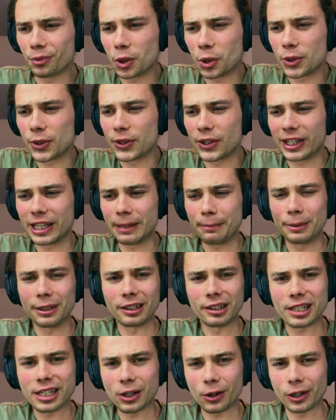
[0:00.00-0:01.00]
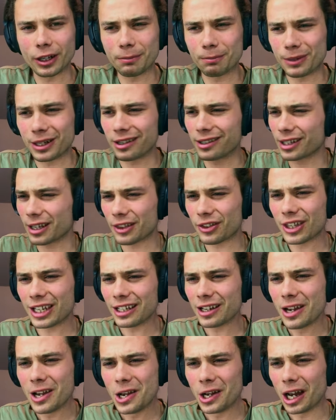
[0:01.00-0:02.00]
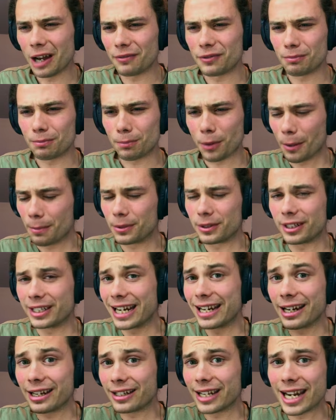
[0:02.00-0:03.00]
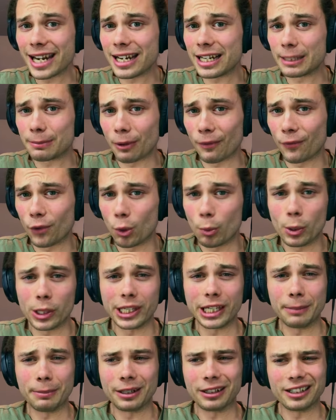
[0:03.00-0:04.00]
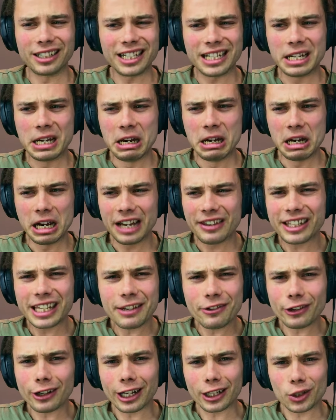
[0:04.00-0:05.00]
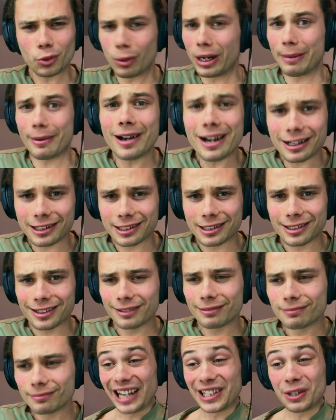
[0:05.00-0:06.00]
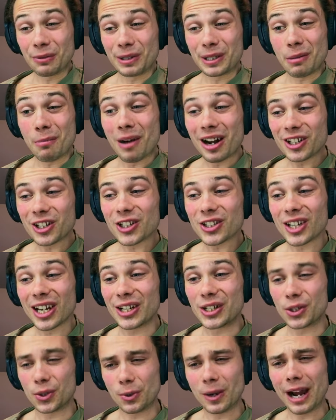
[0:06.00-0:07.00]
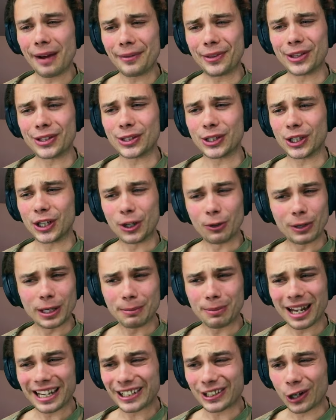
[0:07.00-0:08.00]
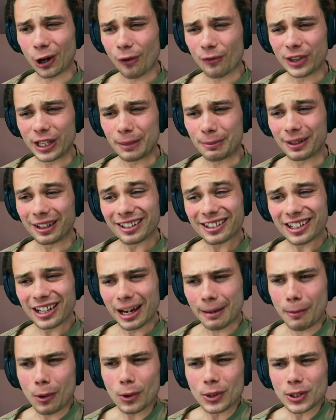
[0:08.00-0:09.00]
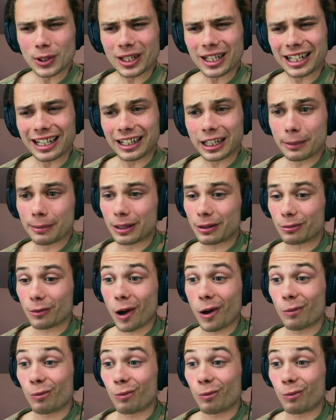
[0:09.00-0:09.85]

using the ability on it, because I think I've popped DDTs before with the ability. I think you get like 20 bucks. And so as much as I do have the security blanket of the ability, I'm also getting a little bit